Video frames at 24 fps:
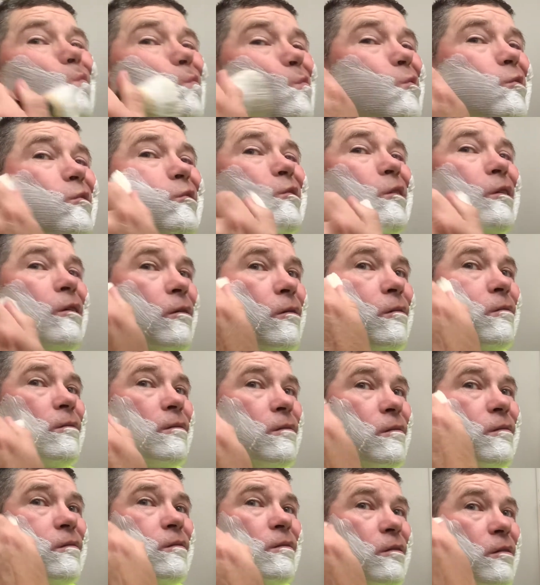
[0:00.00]
So,
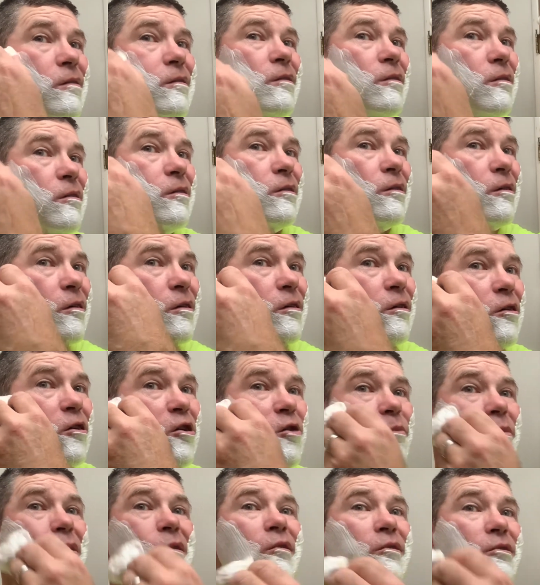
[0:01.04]

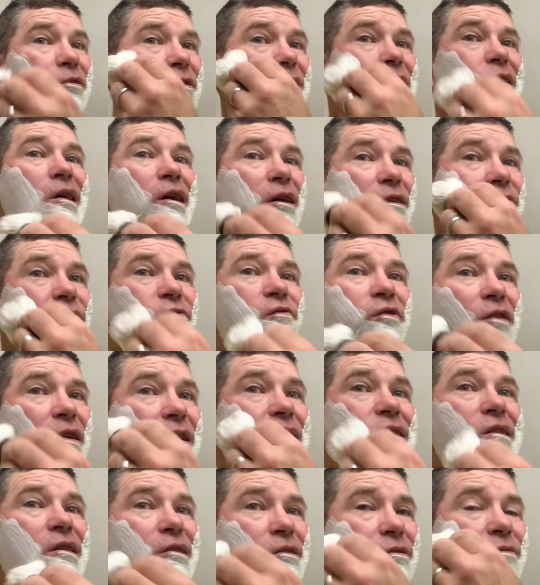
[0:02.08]
hope all your guys'
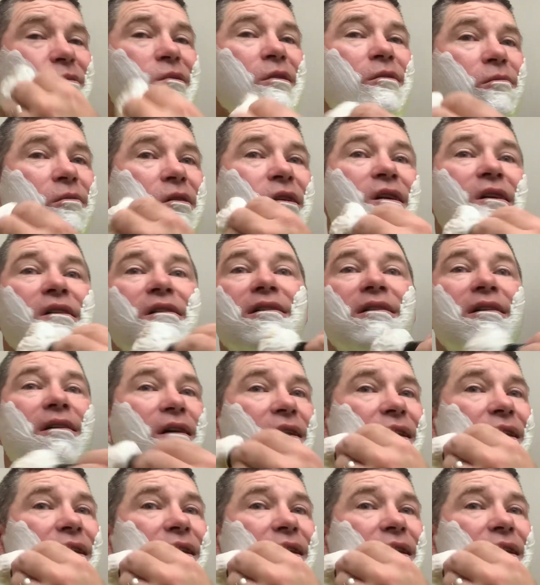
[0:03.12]
Fridays went well.